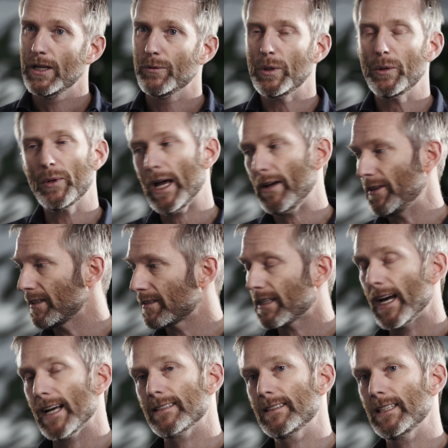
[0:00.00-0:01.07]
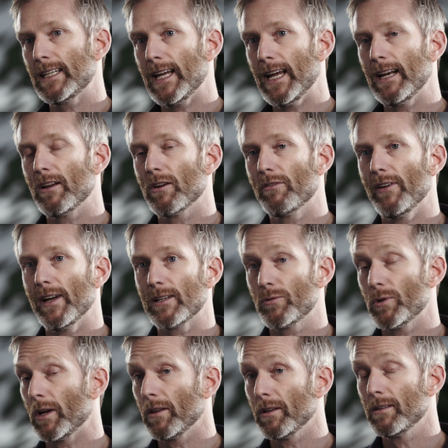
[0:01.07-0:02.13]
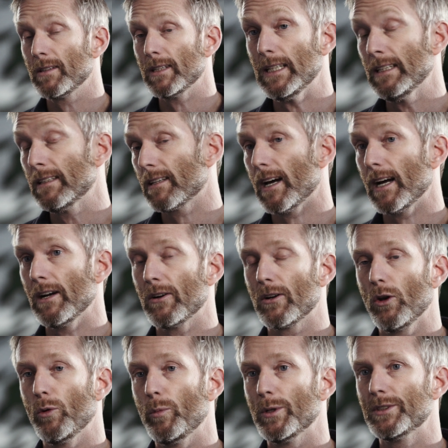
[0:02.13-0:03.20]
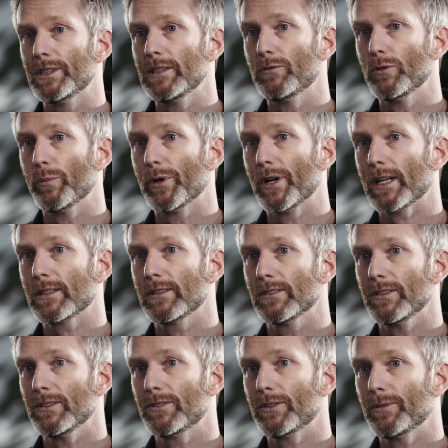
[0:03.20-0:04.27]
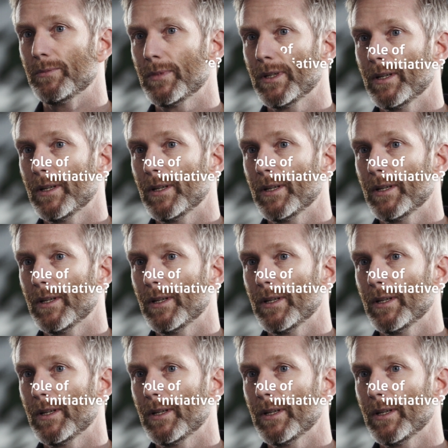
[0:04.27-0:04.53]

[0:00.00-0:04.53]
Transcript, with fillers: we will have these cascading effects throughout the entire global seafood production system.